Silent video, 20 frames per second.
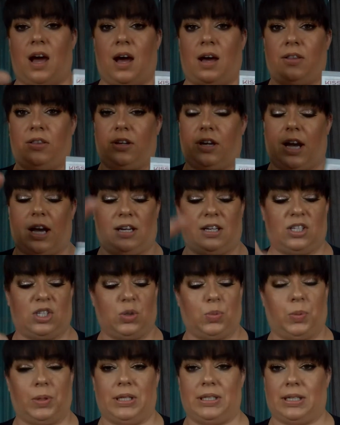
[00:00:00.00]
They're kind of
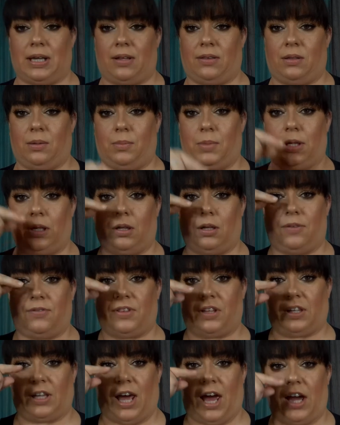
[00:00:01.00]
split down the middle of
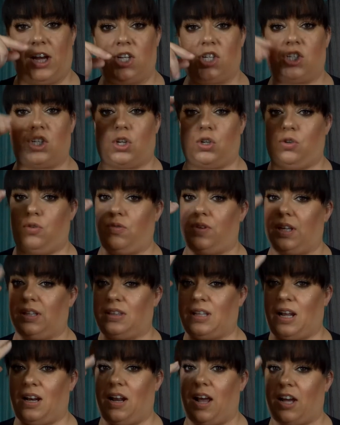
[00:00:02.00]
the lash, so you get
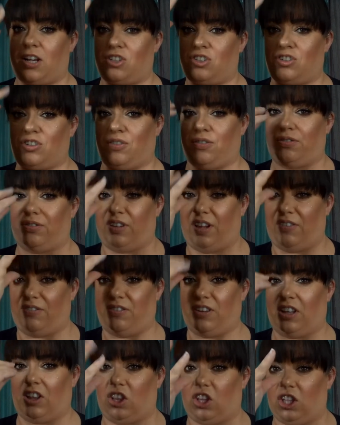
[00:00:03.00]
that extra
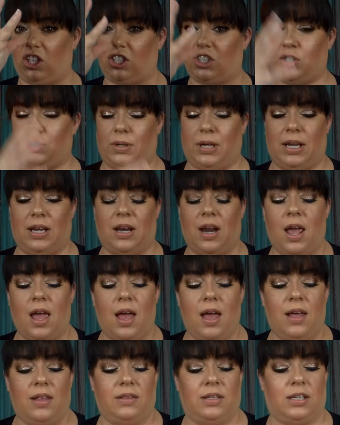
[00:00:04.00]
fluffy look to it.
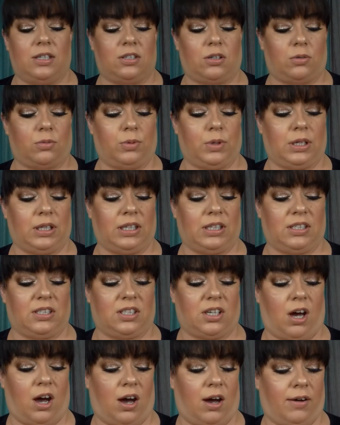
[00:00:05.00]
These are really
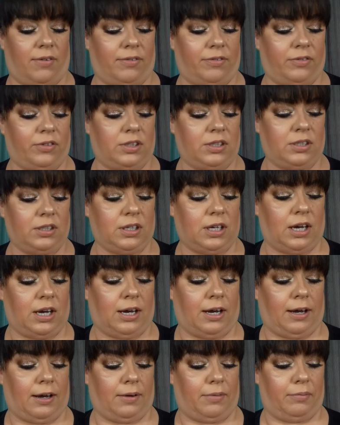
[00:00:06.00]
soft.
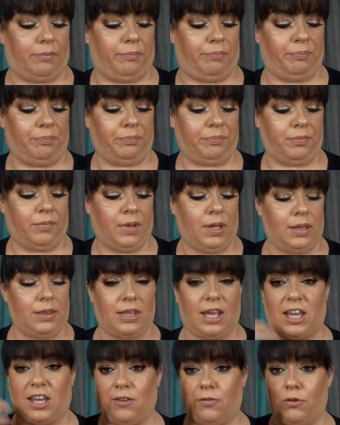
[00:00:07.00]

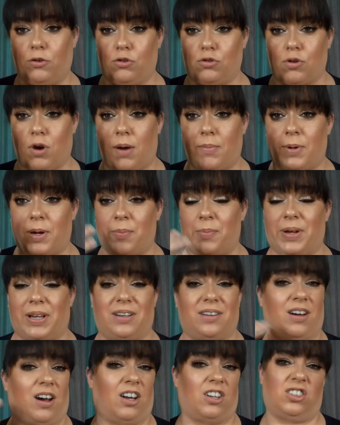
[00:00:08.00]
They give you drama, but
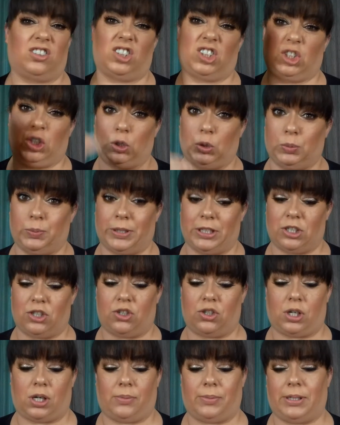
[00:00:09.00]
not too much
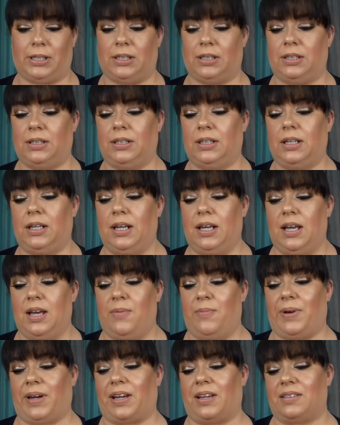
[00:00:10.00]
drama.
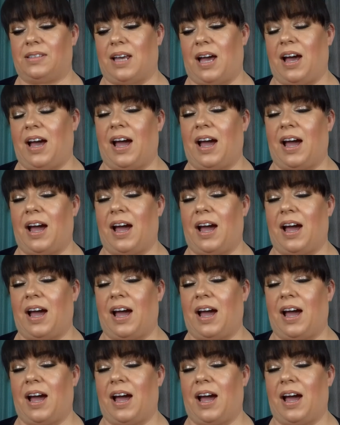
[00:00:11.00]
Because